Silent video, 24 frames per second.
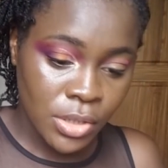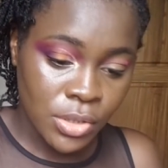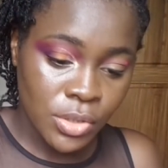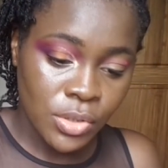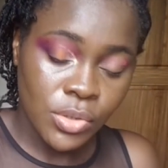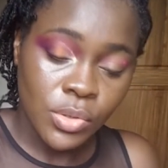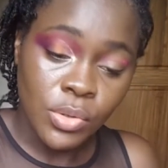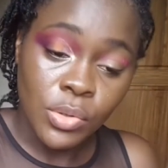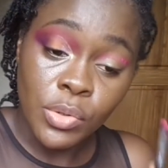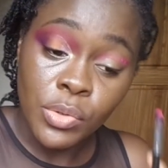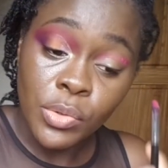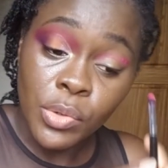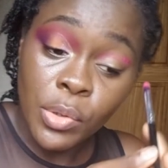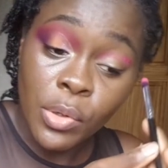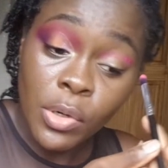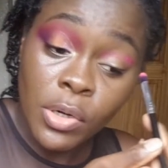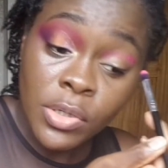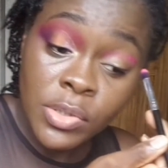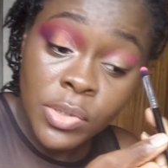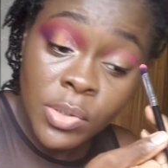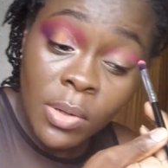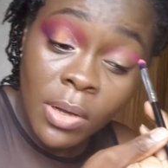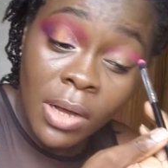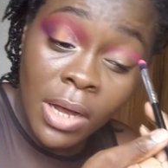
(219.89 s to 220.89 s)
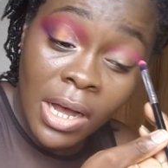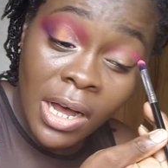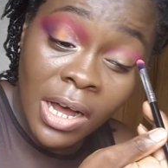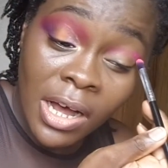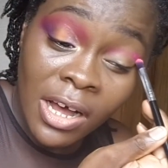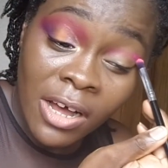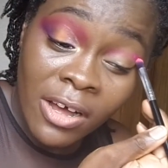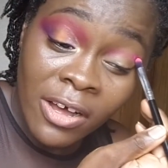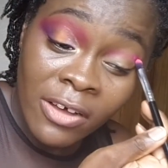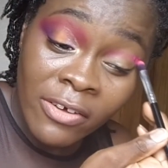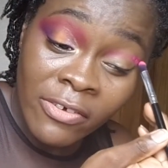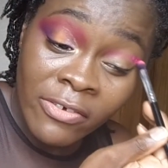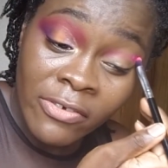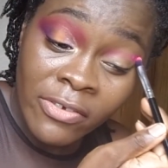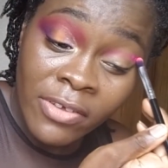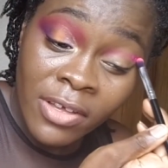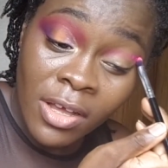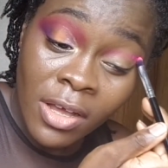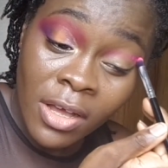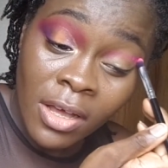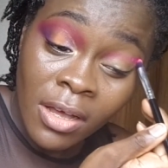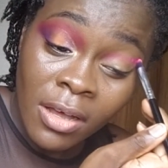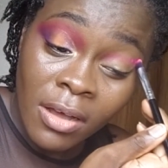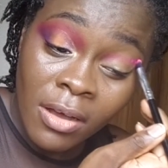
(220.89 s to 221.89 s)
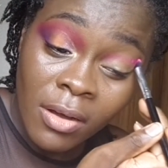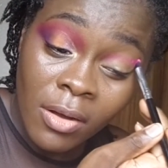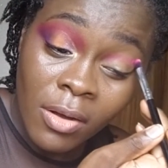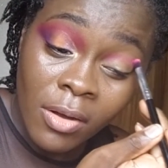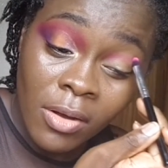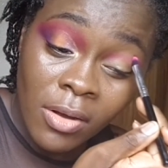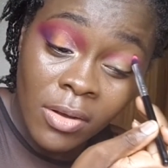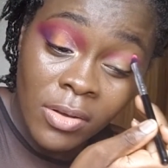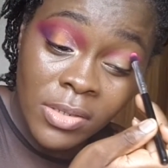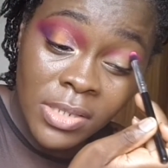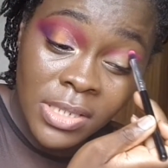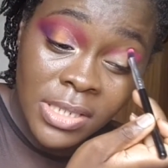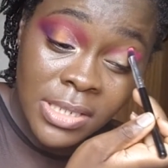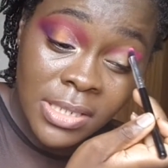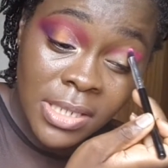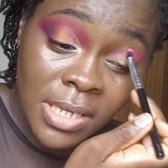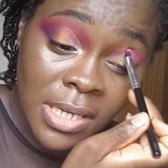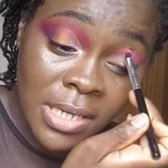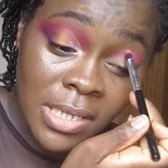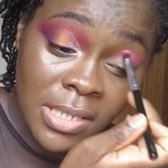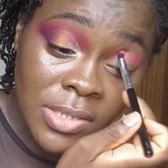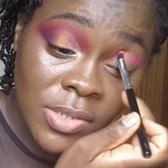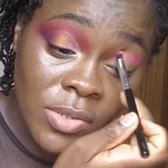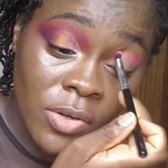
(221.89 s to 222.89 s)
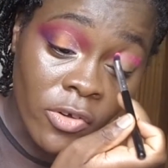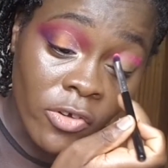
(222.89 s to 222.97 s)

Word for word: So you also have all these kinds